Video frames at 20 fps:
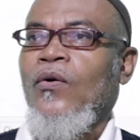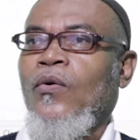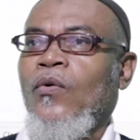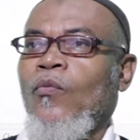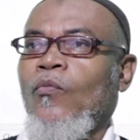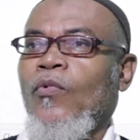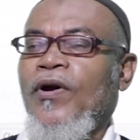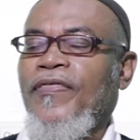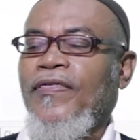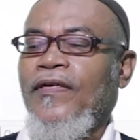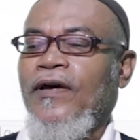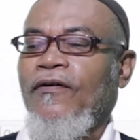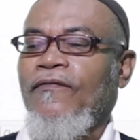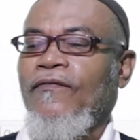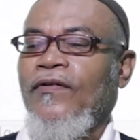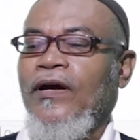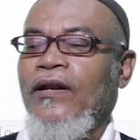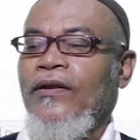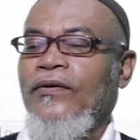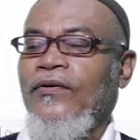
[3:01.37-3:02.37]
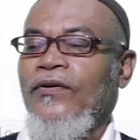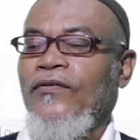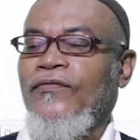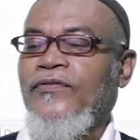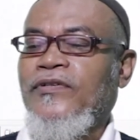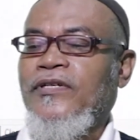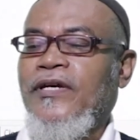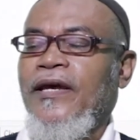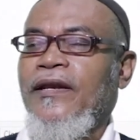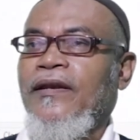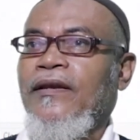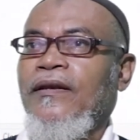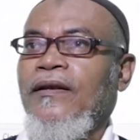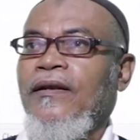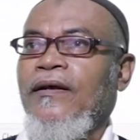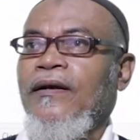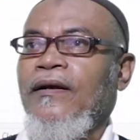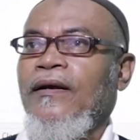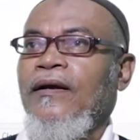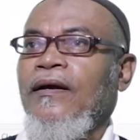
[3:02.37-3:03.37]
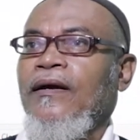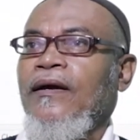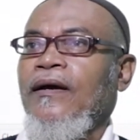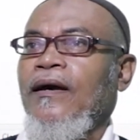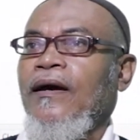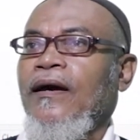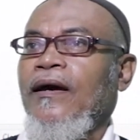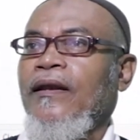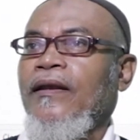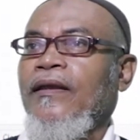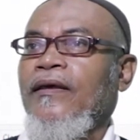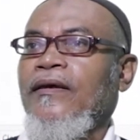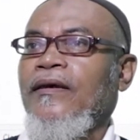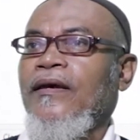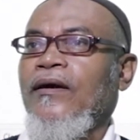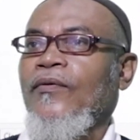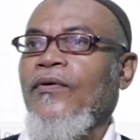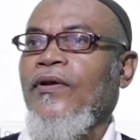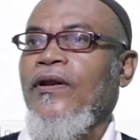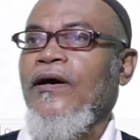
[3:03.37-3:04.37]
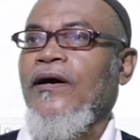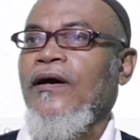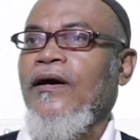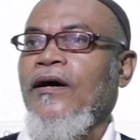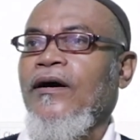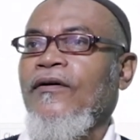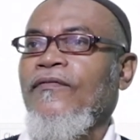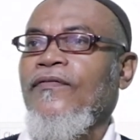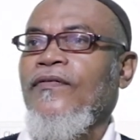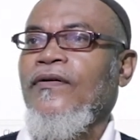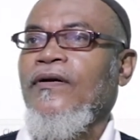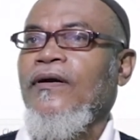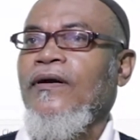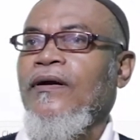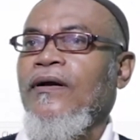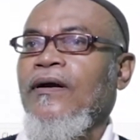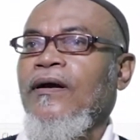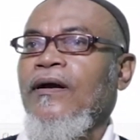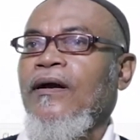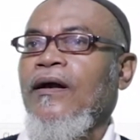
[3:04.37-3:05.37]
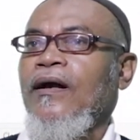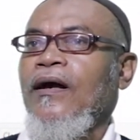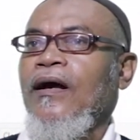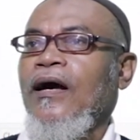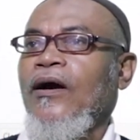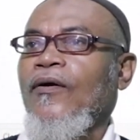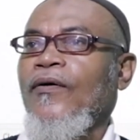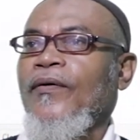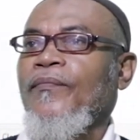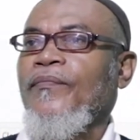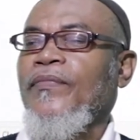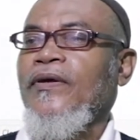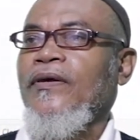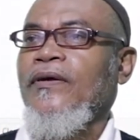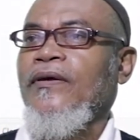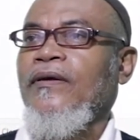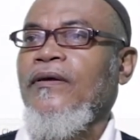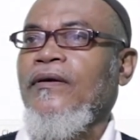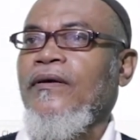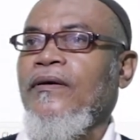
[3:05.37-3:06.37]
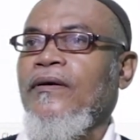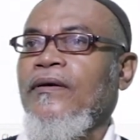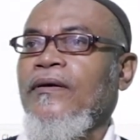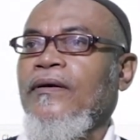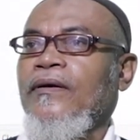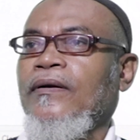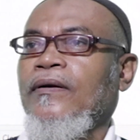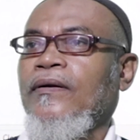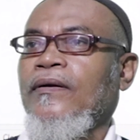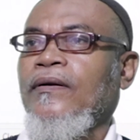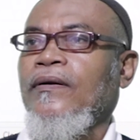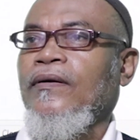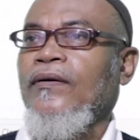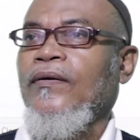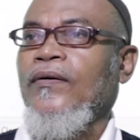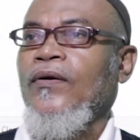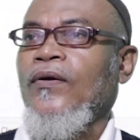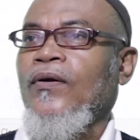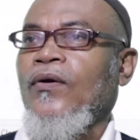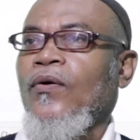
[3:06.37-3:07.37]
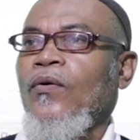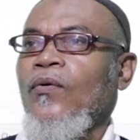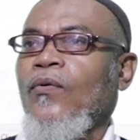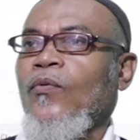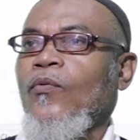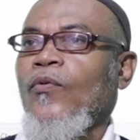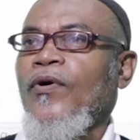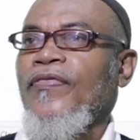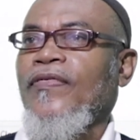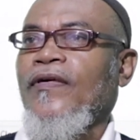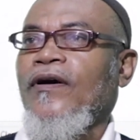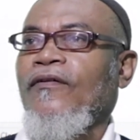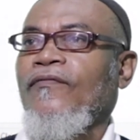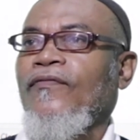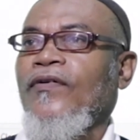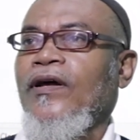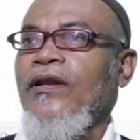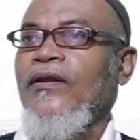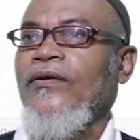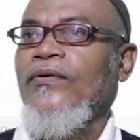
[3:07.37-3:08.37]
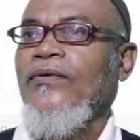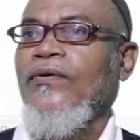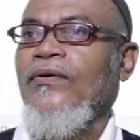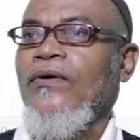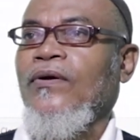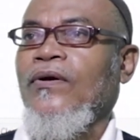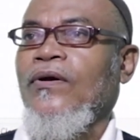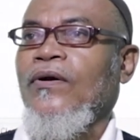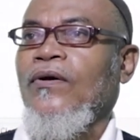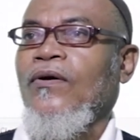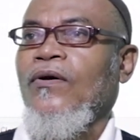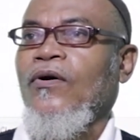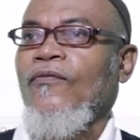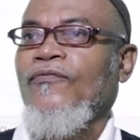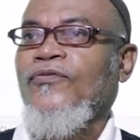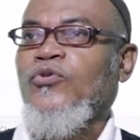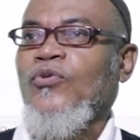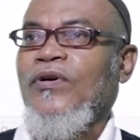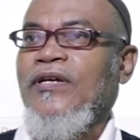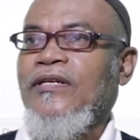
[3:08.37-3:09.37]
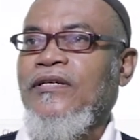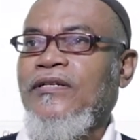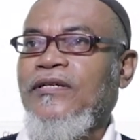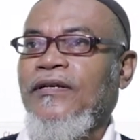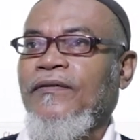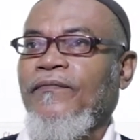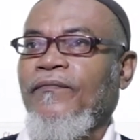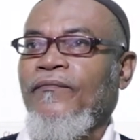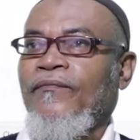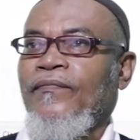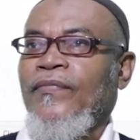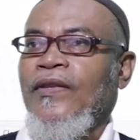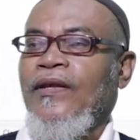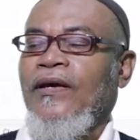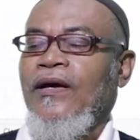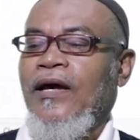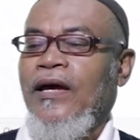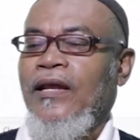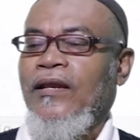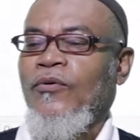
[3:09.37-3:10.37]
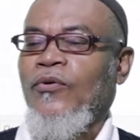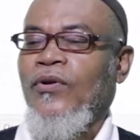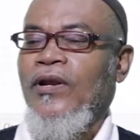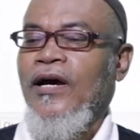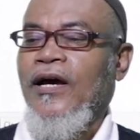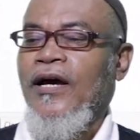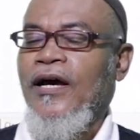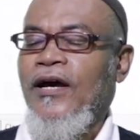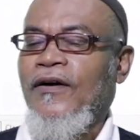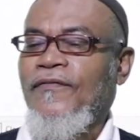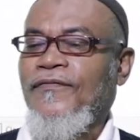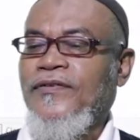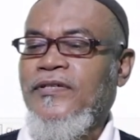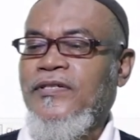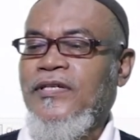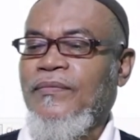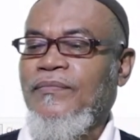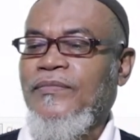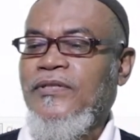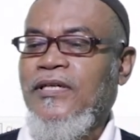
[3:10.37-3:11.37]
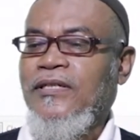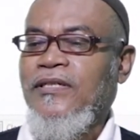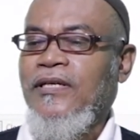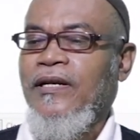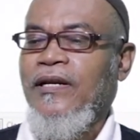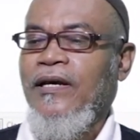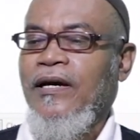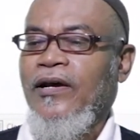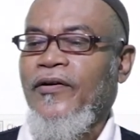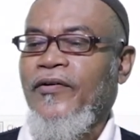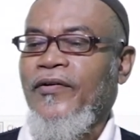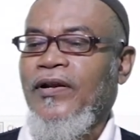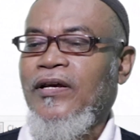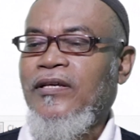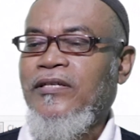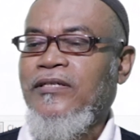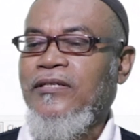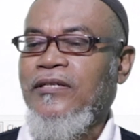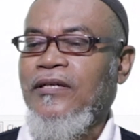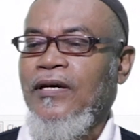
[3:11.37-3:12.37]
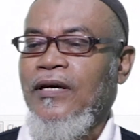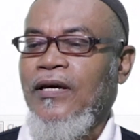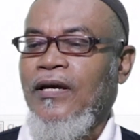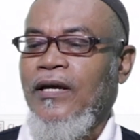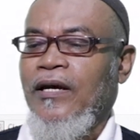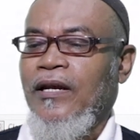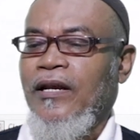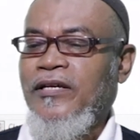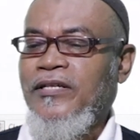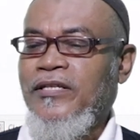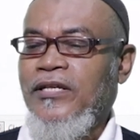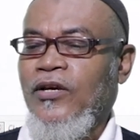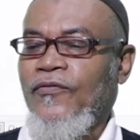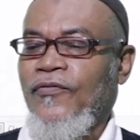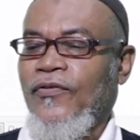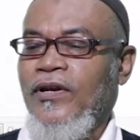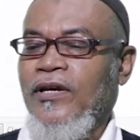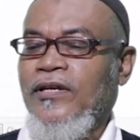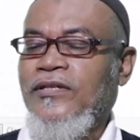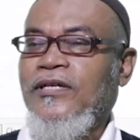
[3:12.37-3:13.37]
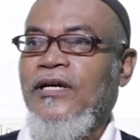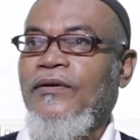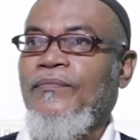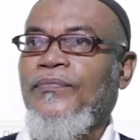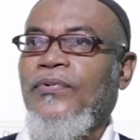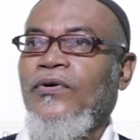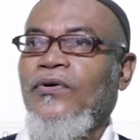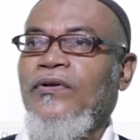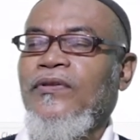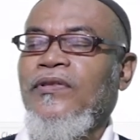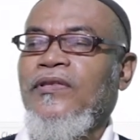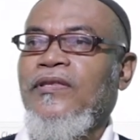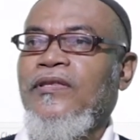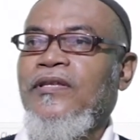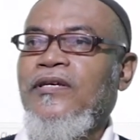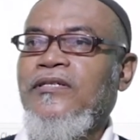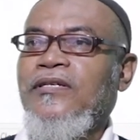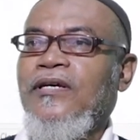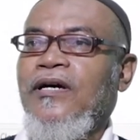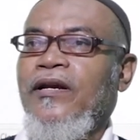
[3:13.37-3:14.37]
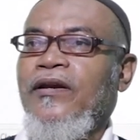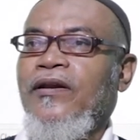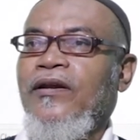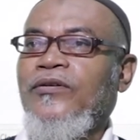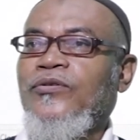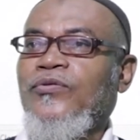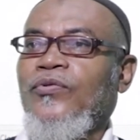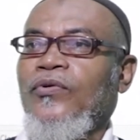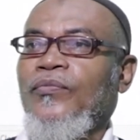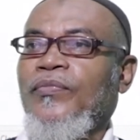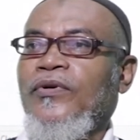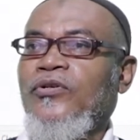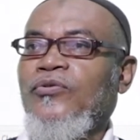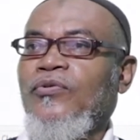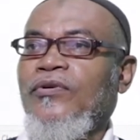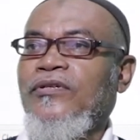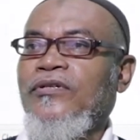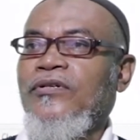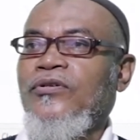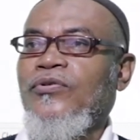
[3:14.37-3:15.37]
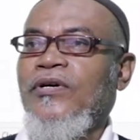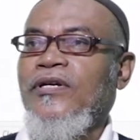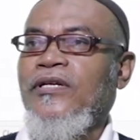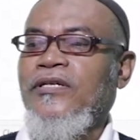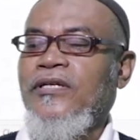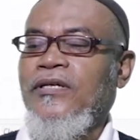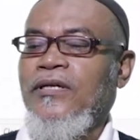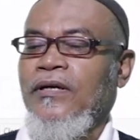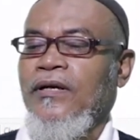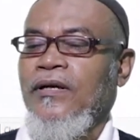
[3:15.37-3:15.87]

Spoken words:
with a value of 10, and here we'll have our b with a value of 20. And you will have some certain address. Let's take for example, this address will be 2020